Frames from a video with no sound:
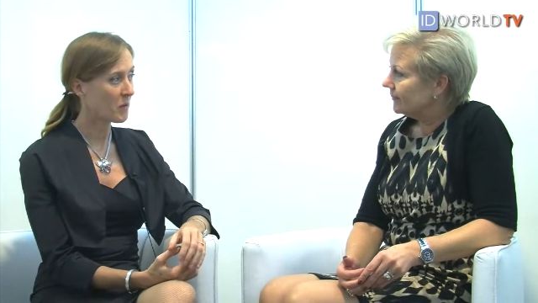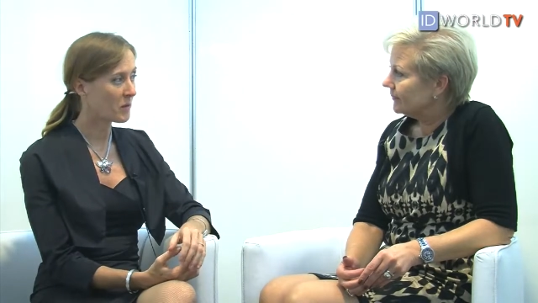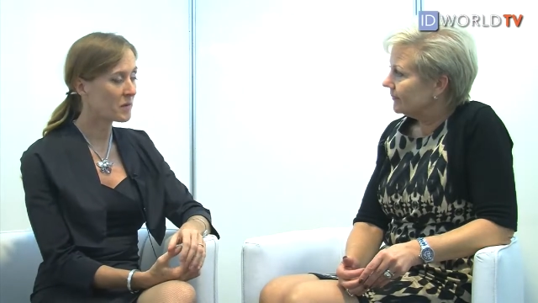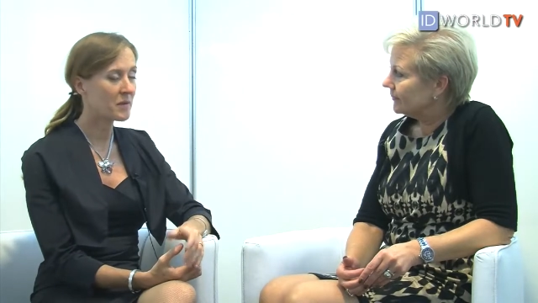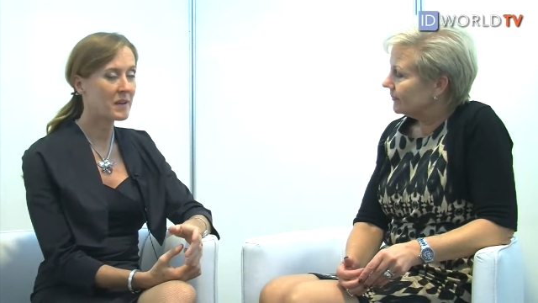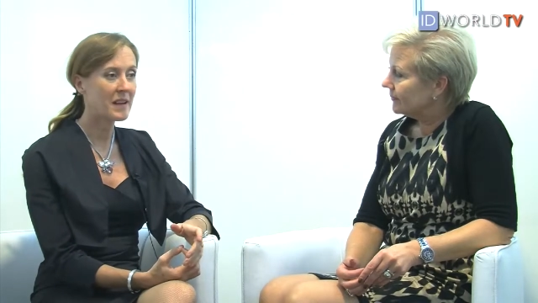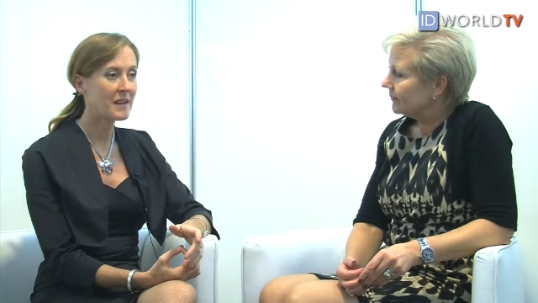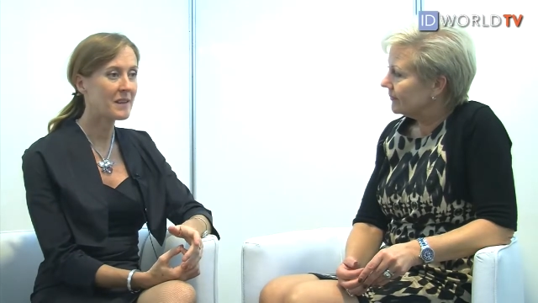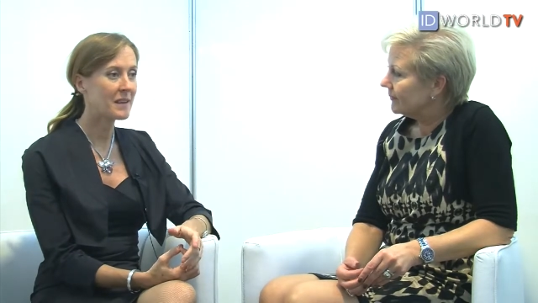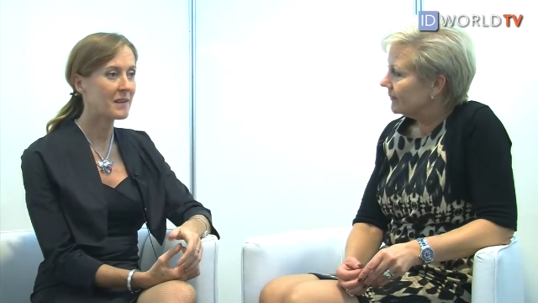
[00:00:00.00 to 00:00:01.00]
Speaker 1: heard today
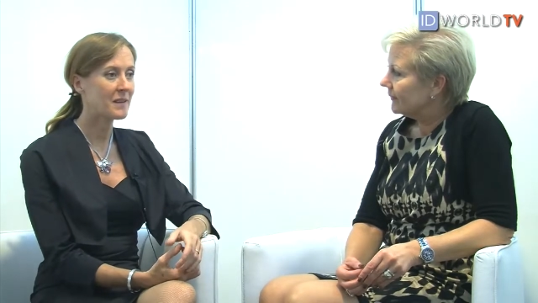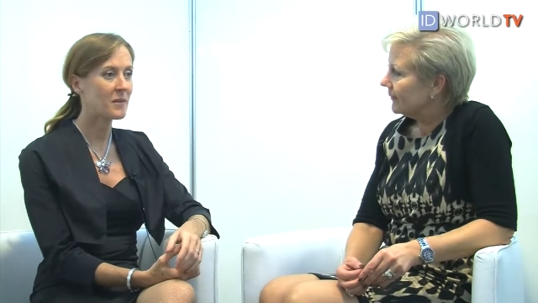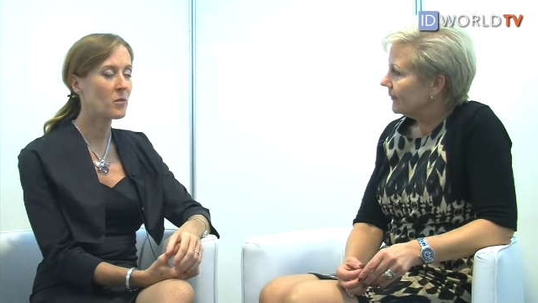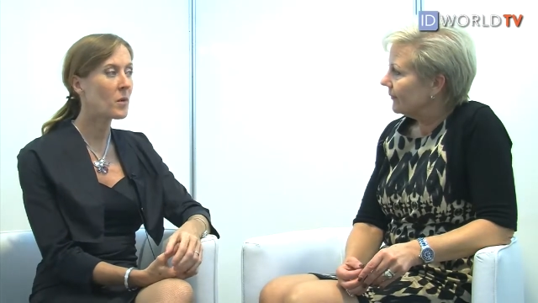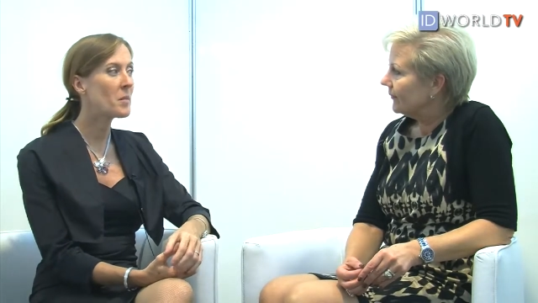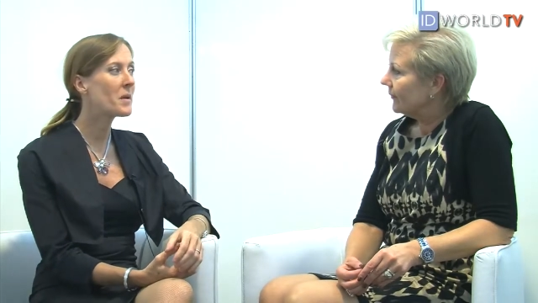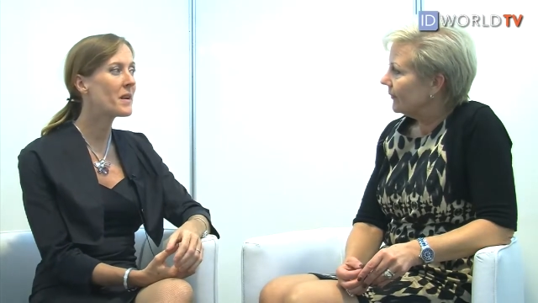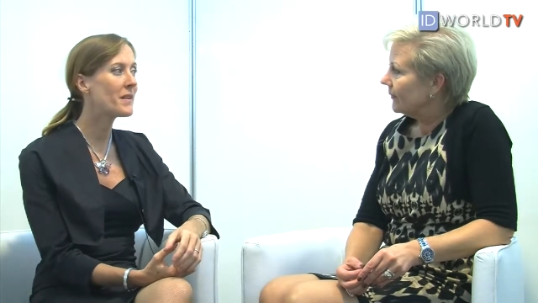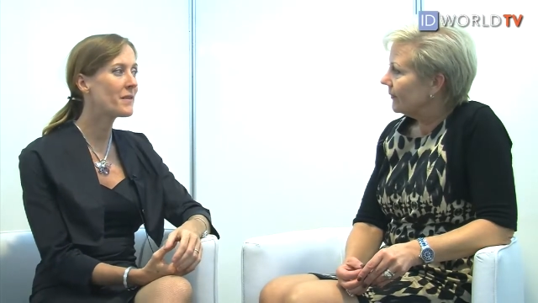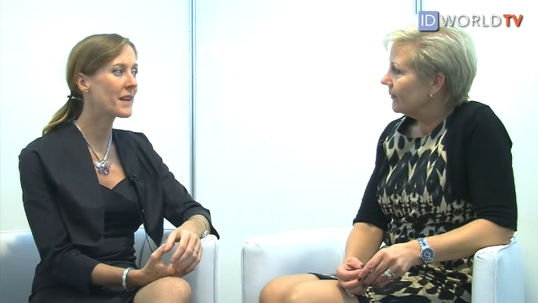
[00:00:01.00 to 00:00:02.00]
that uh, women
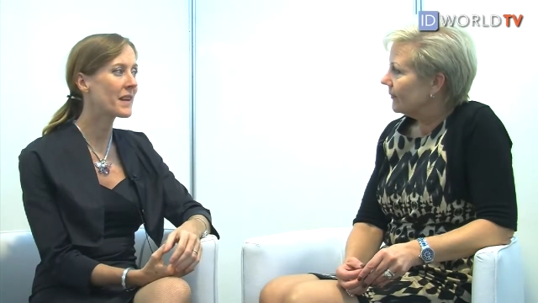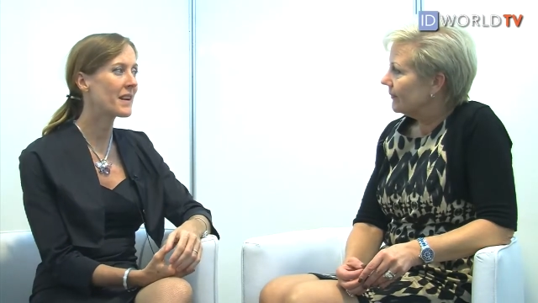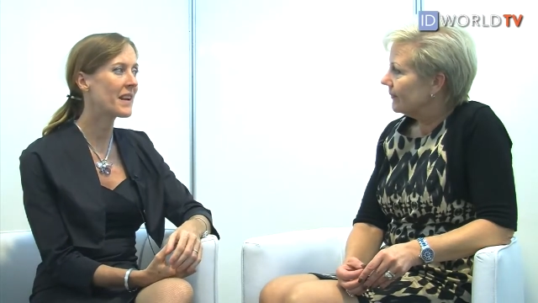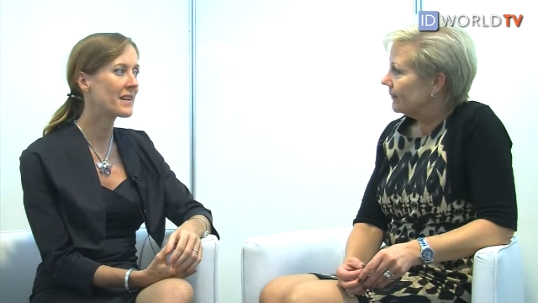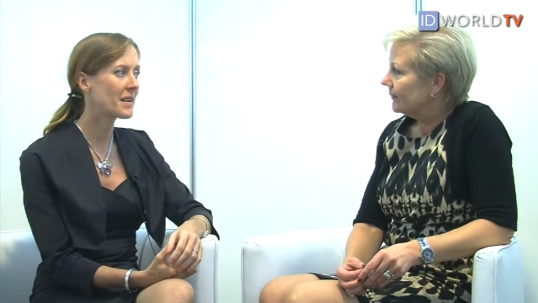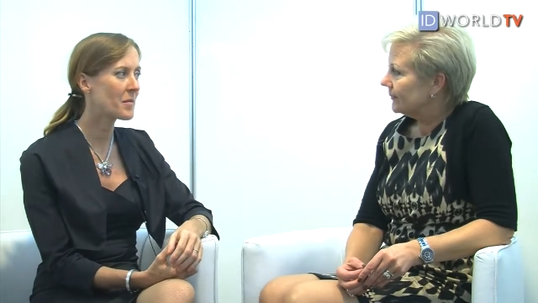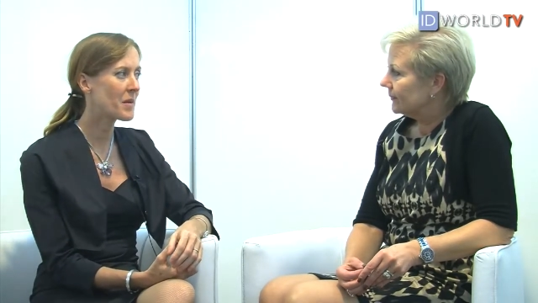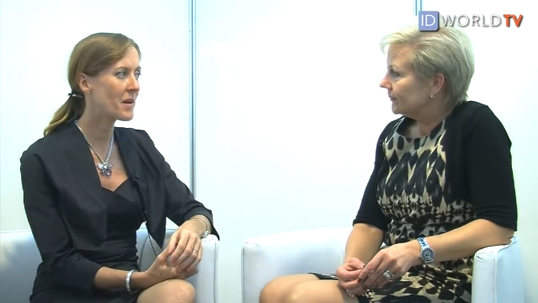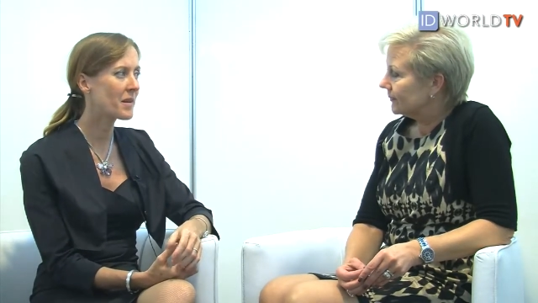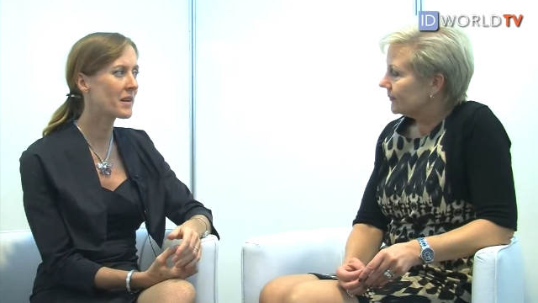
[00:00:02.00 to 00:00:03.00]
living in Latin
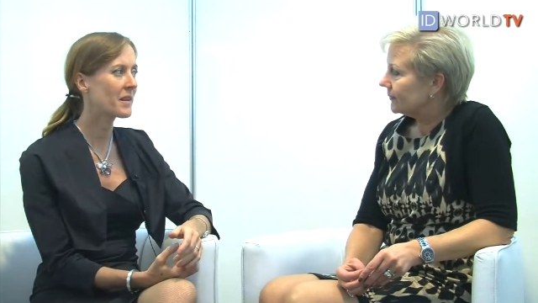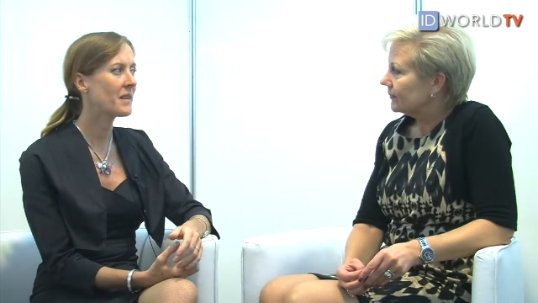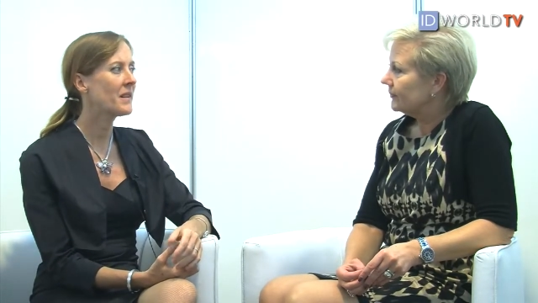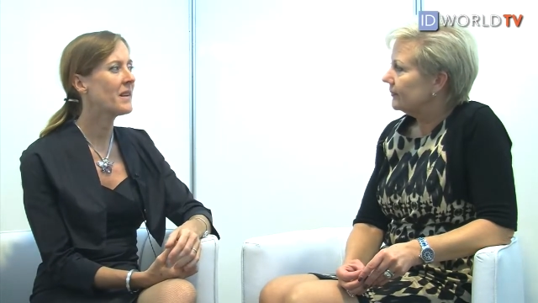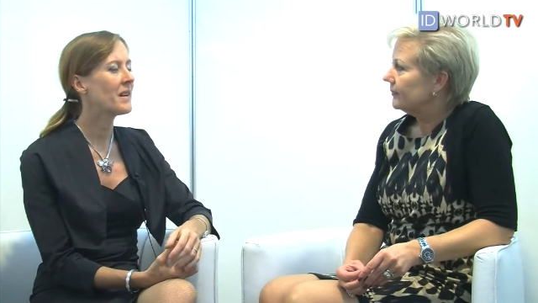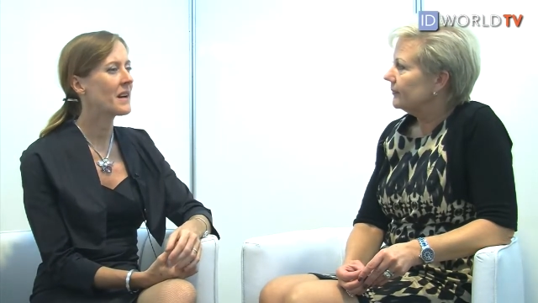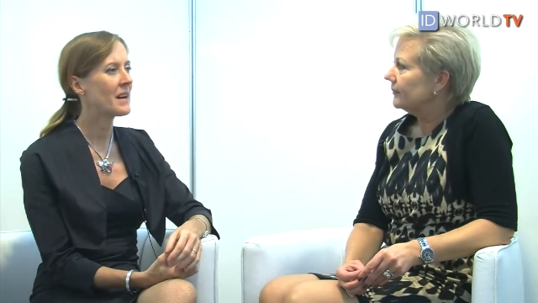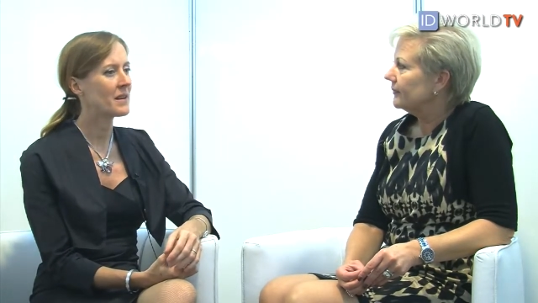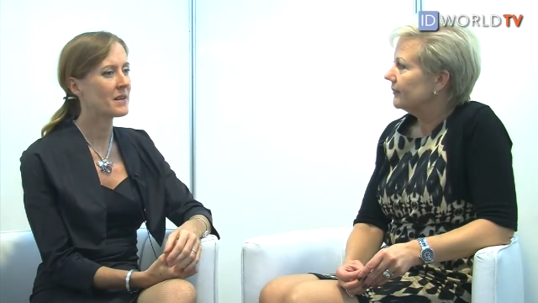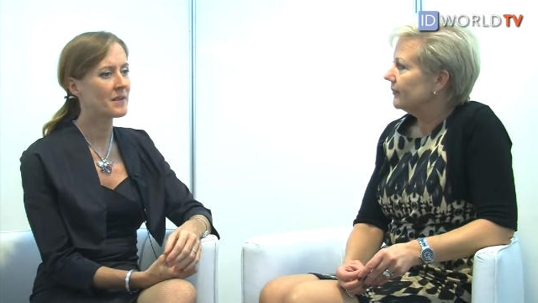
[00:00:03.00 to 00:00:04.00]
America
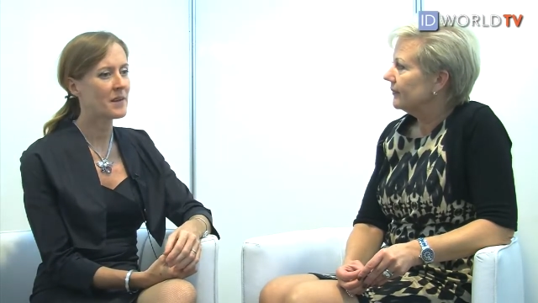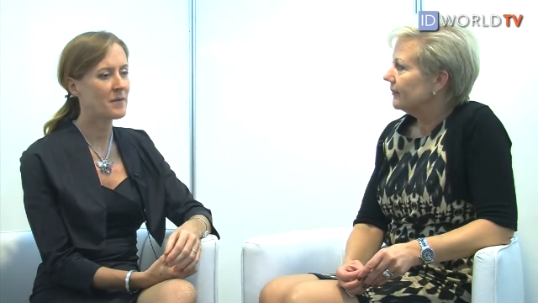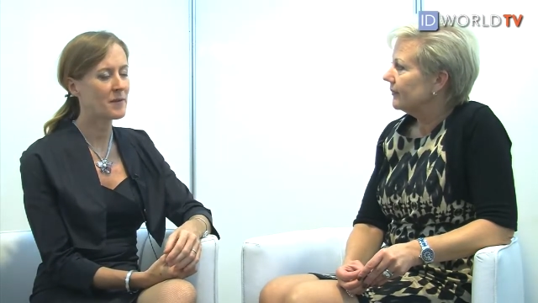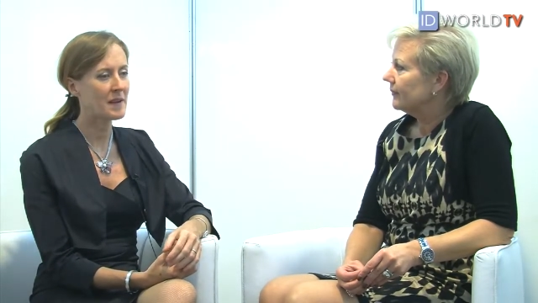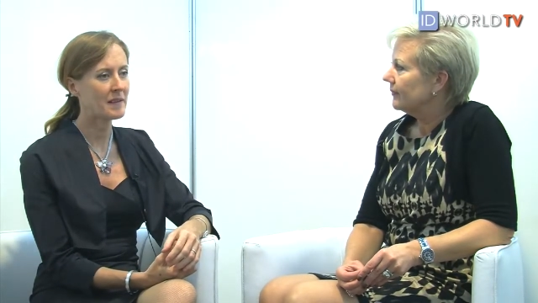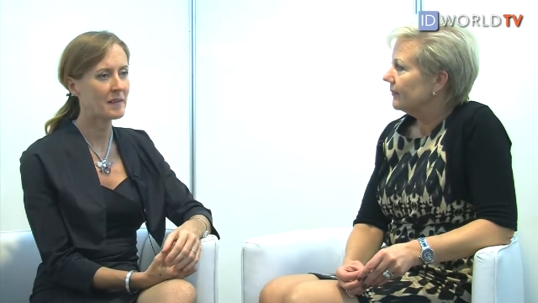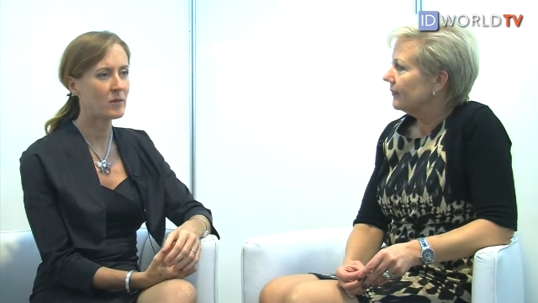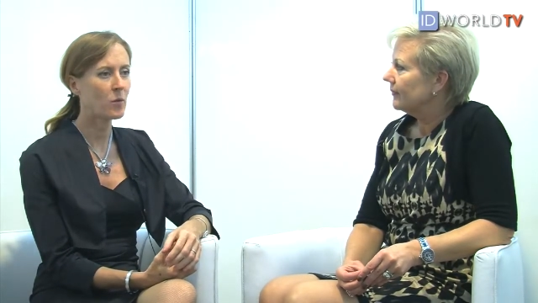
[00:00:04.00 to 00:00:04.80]
uh, face